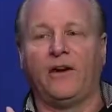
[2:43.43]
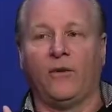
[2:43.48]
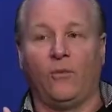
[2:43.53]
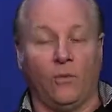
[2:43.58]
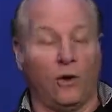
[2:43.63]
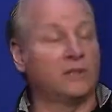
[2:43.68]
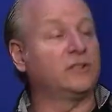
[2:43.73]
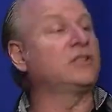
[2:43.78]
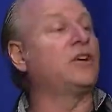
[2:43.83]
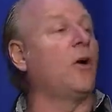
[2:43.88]

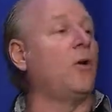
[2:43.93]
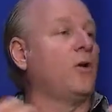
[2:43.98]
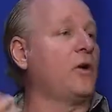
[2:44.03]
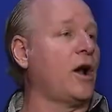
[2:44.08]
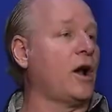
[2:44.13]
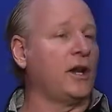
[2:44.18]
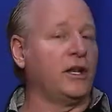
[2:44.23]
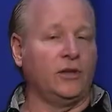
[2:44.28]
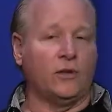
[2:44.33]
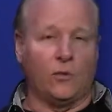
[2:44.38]
what's going
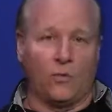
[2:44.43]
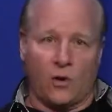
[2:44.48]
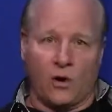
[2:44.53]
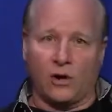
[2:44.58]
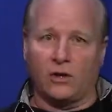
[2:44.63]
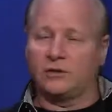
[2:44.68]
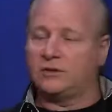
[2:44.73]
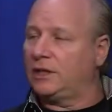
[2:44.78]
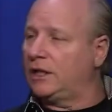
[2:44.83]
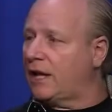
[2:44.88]
on in the
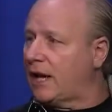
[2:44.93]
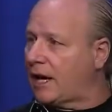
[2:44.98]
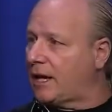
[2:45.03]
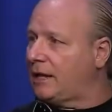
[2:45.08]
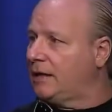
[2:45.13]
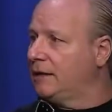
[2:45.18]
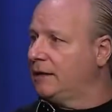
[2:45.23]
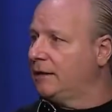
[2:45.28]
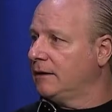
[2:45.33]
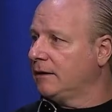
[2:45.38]
world
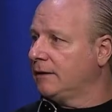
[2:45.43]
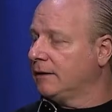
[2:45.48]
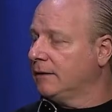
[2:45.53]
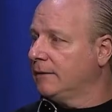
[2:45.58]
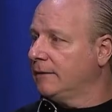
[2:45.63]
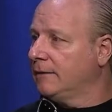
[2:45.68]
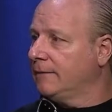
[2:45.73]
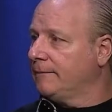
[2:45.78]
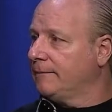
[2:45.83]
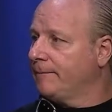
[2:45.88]
today,
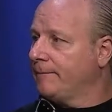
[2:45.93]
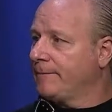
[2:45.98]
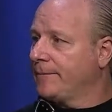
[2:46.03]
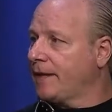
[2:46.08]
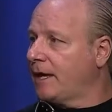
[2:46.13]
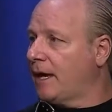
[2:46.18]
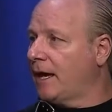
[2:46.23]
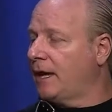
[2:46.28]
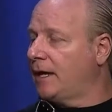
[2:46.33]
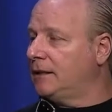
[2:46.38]

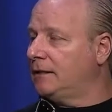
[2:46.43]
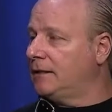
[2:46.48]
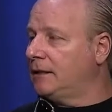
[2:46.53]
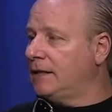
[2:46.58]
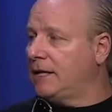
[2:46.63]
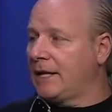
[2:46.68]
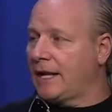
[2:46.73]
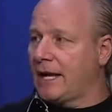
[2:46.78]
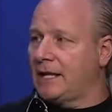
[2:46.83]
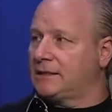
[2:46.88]
and
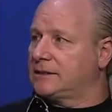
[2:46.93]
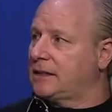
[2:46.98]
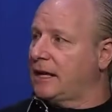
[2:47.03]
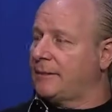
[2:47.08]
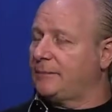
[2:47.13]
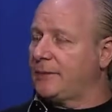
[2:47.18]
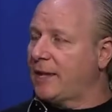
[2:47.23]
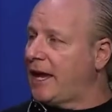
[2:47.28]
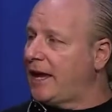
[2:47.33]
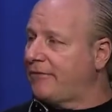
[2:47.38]
you can't
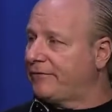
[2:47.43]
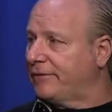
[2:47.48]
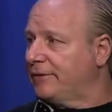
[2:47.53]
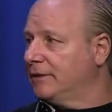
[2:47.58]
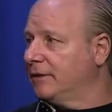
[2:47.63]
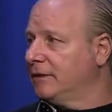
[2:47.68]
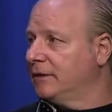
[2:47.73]
stop laughing.